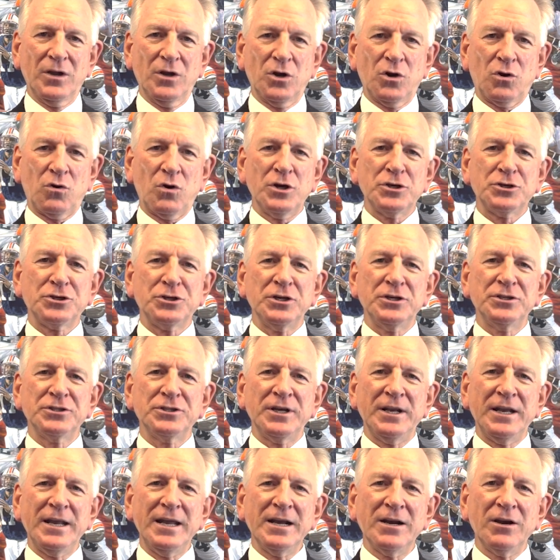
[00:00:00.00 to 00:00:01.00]
Christians
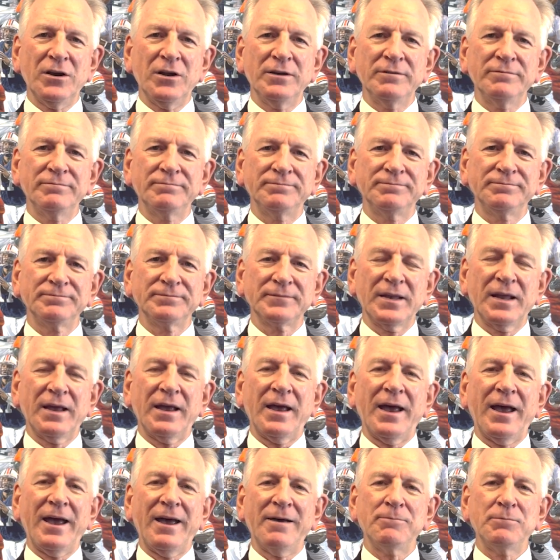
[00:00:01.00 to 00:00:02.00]
in England
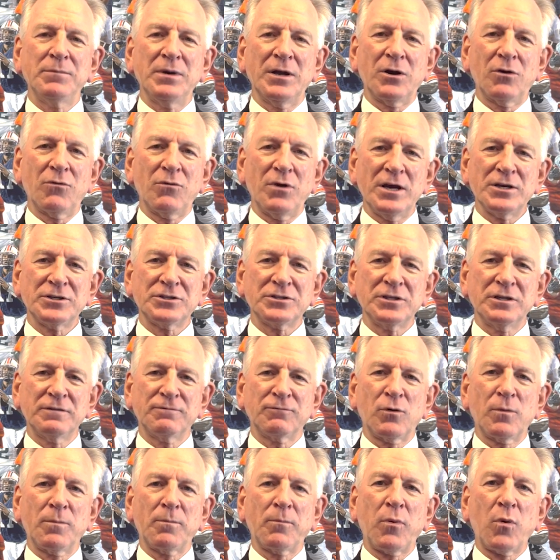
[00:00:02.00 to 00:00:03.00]
have been arrested
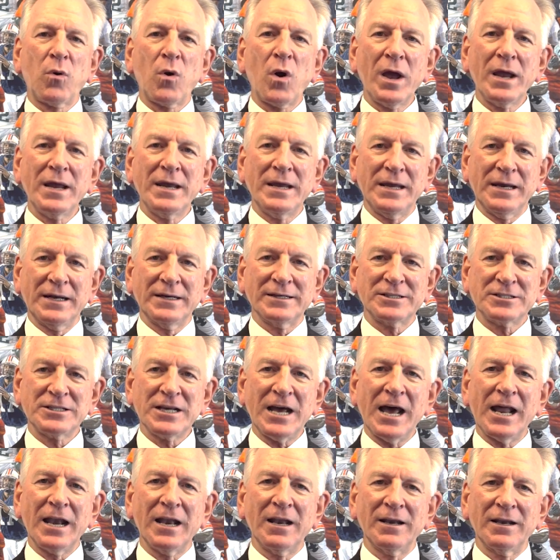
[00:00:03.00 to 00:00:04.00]
for praying
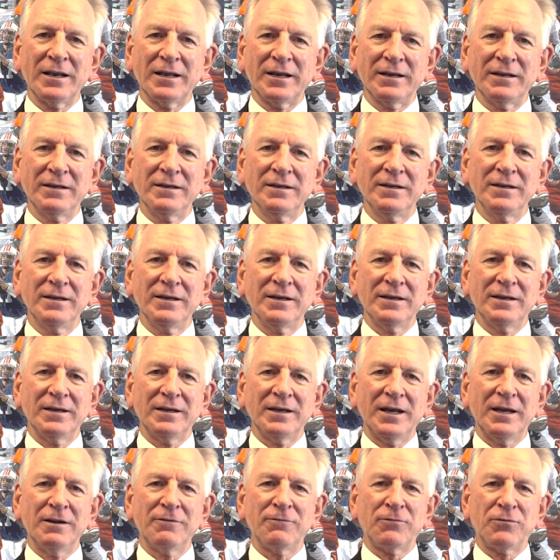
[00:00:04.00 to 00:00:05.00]
silently
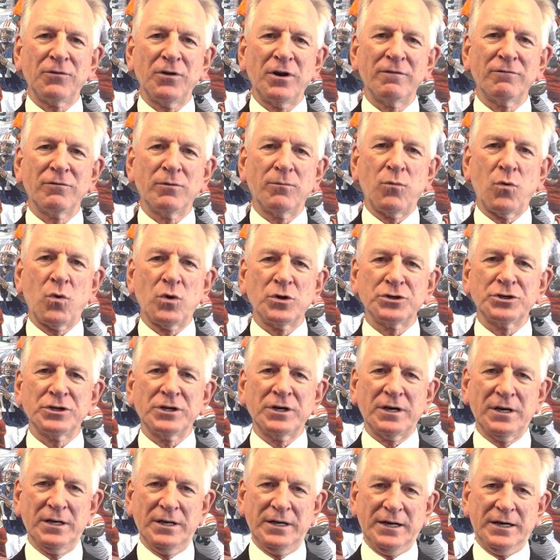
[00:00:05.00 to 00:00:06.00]
in front of abortion
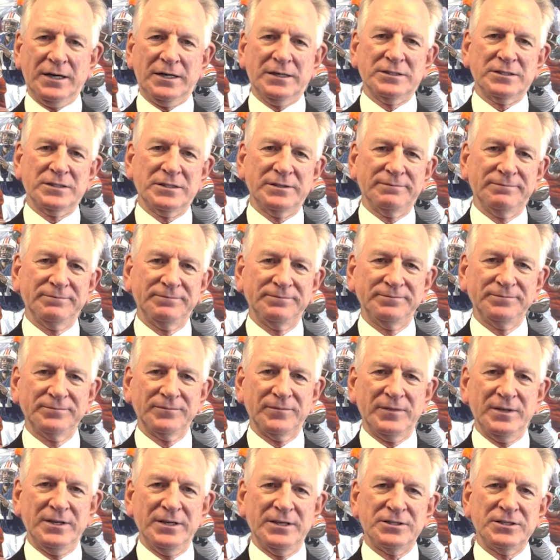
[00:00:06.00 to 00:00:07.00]
clinics.
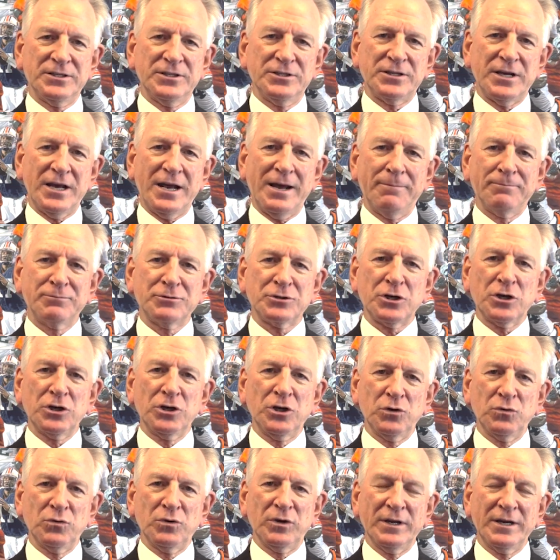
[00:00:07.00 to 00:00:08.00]
This is
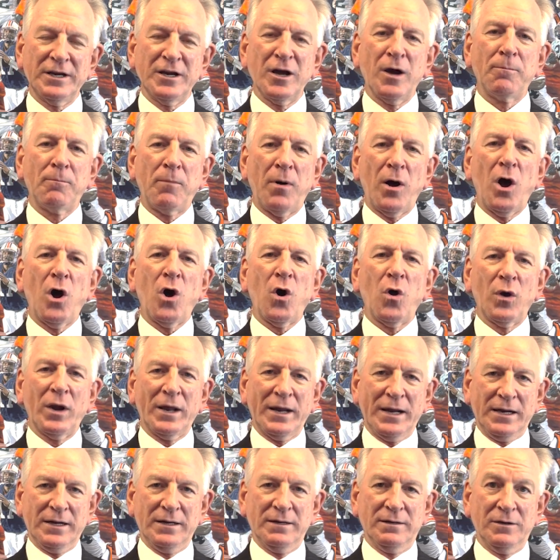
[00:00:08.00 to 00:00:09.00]
absolutely
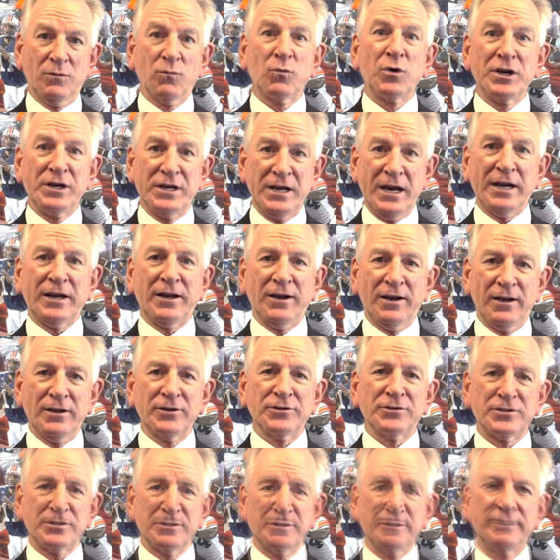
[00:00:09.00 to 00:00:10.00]
appalling,
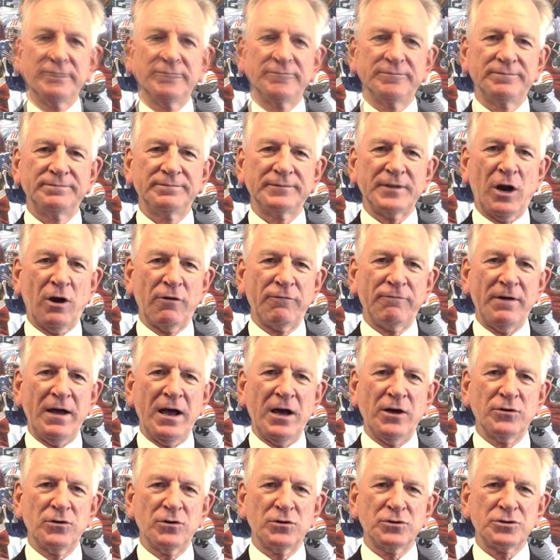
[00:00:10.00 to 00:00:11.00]
ridiculous. Our
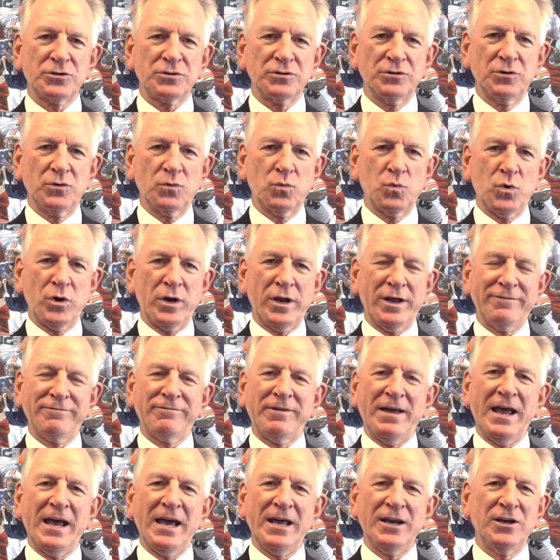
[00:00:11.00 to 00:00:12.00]
founders would have
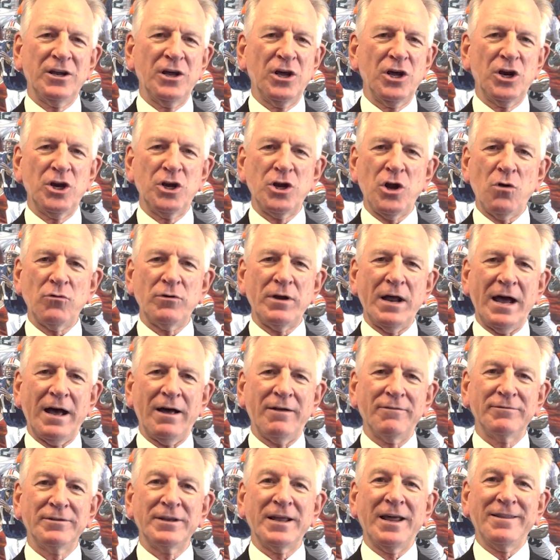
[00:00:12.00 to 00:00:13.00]
had no
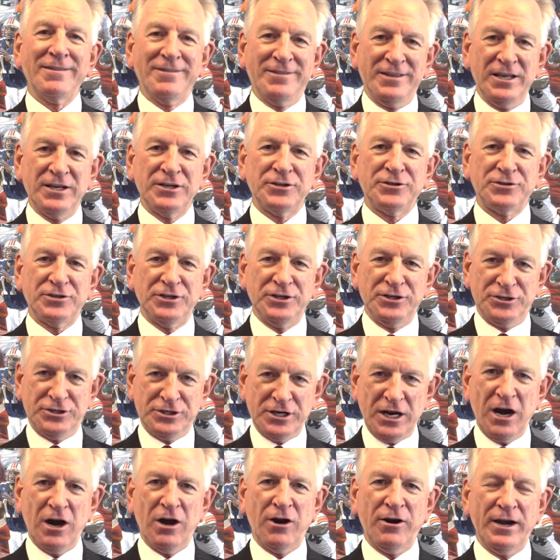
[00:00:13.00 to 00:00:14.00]
doubt that this is
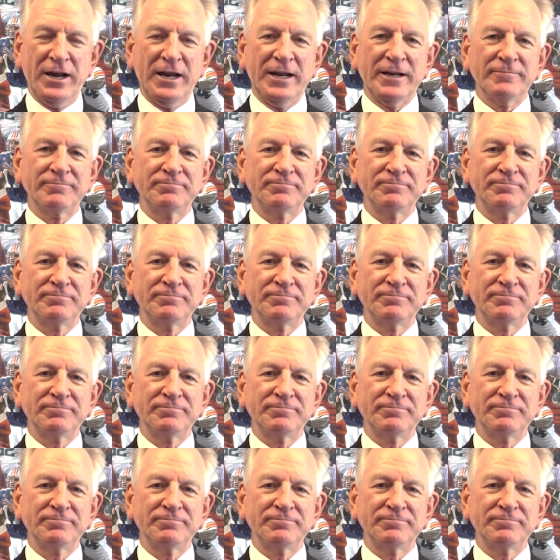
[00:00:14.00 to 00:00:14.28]
tyranny.